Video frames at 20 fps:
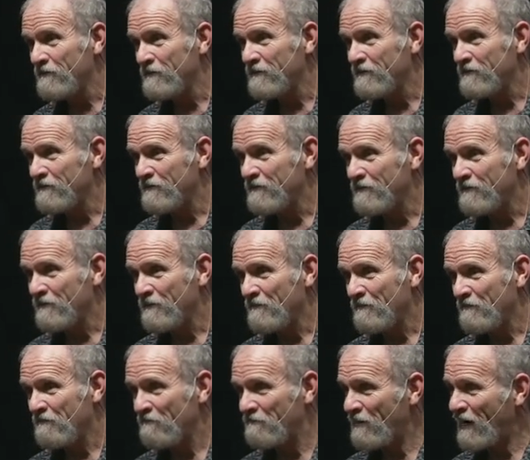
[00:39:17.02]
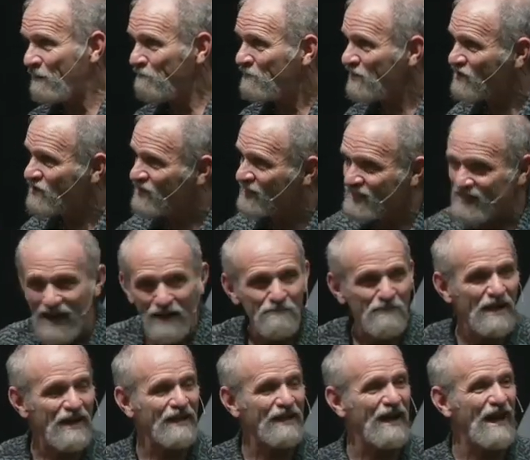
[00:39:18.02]
and then you have you got to
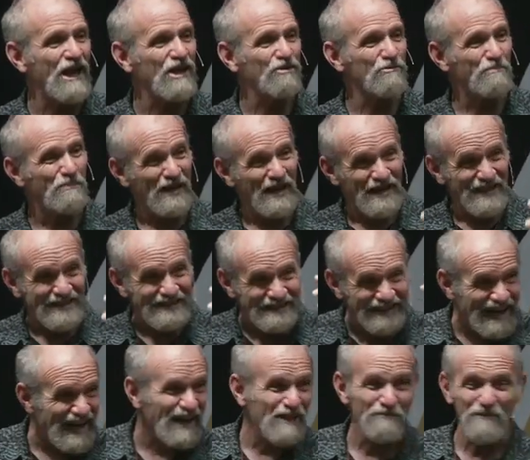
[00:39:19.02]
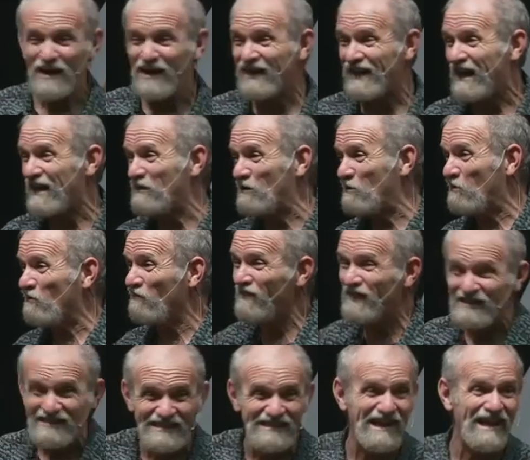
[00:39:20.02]
have time for this to to
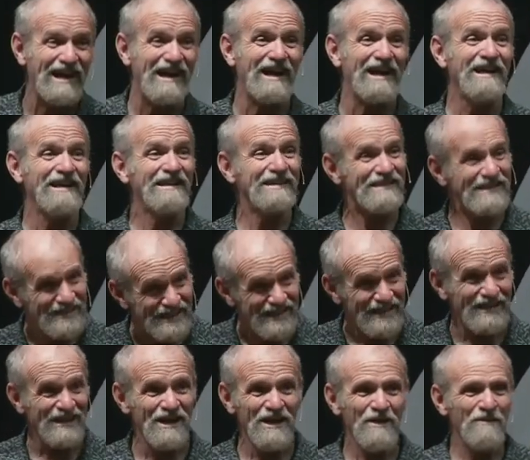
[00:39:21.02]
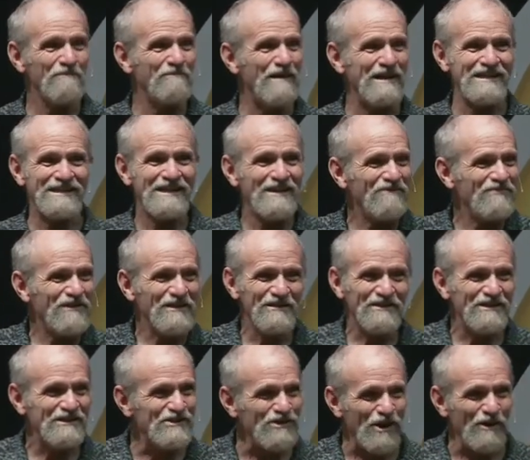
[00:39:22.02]
res, do researches and to uh,
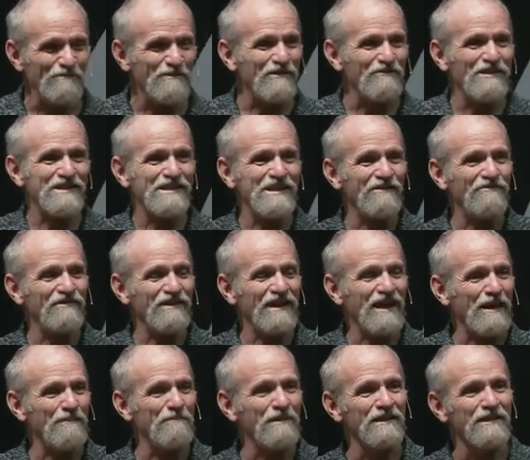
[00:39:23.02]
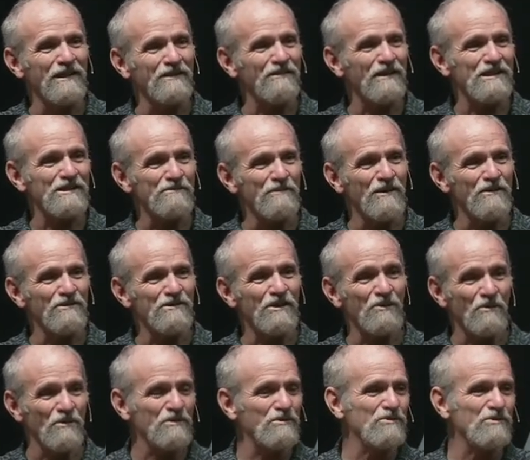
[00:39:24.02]
talk to
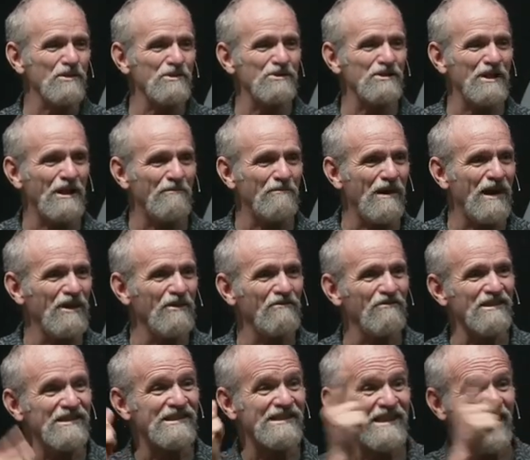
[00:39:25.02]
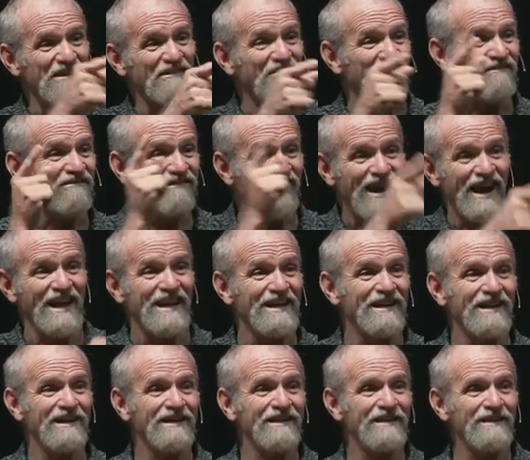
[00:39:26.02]
but only to to
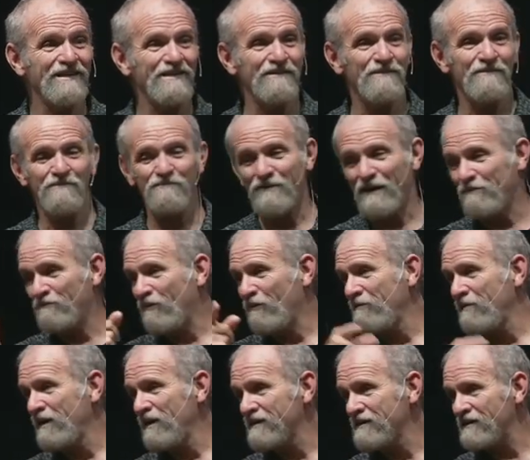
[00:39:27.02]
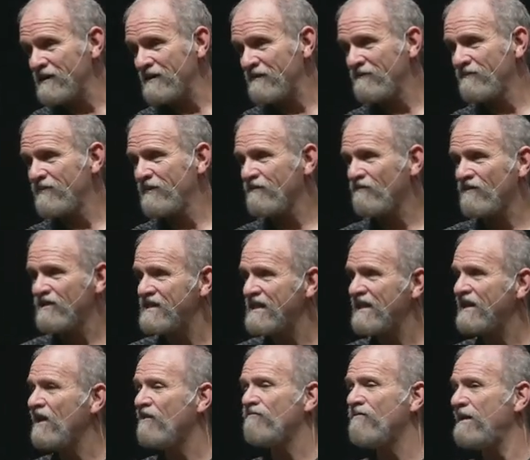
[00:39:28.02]
be doing nothing
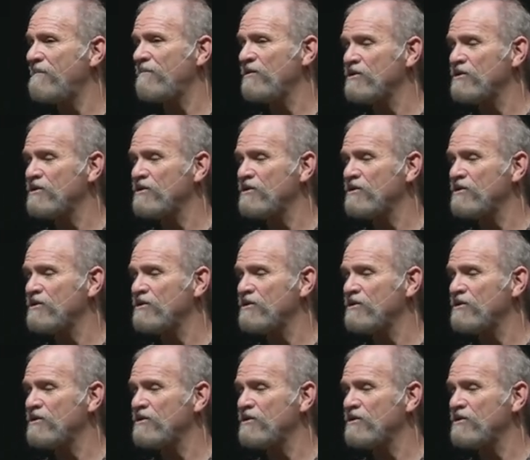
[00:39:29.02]
you're